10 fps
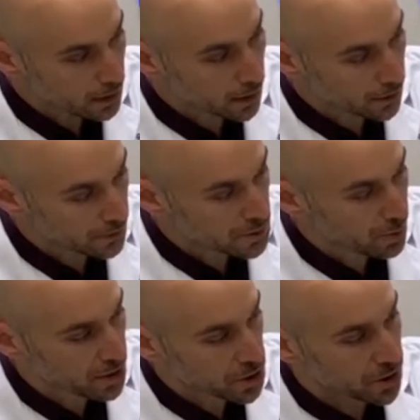this
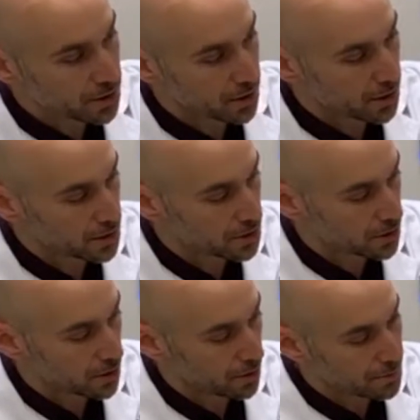patient
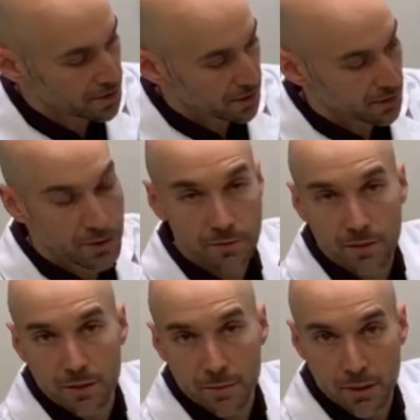is missing the tooth
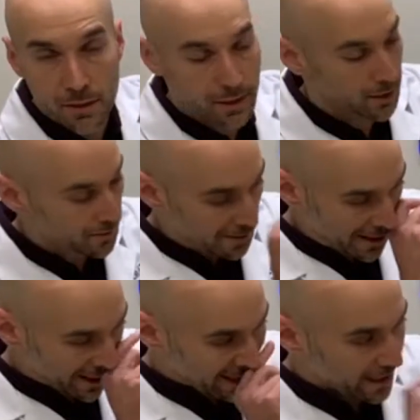in the middle here.
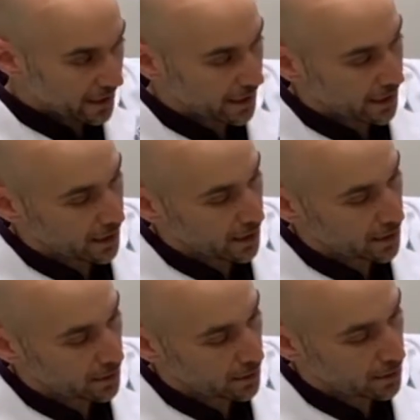
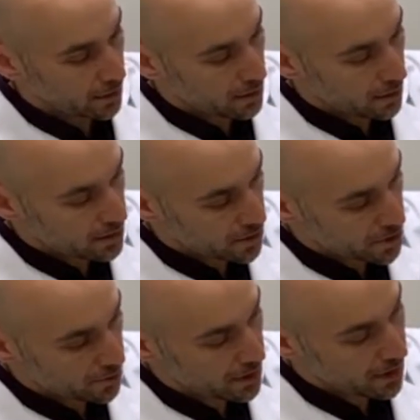And
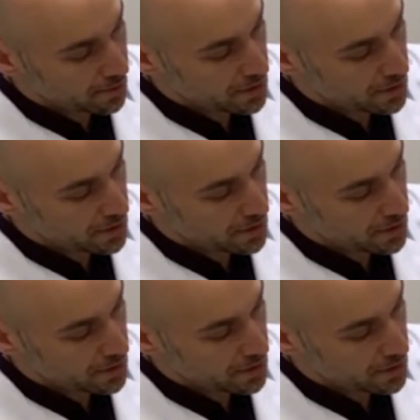essentially what happens